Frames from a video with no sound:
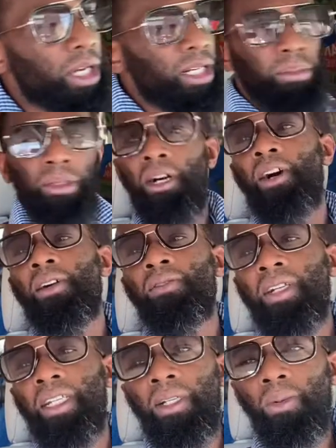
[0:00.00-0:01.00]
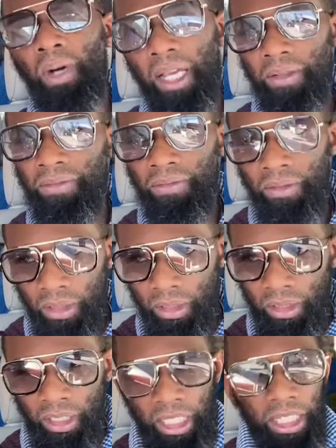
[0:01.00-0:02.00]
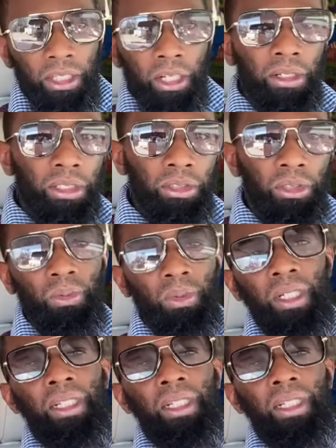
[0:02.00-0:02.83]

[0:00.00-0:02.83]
to be already a wife and know that you want,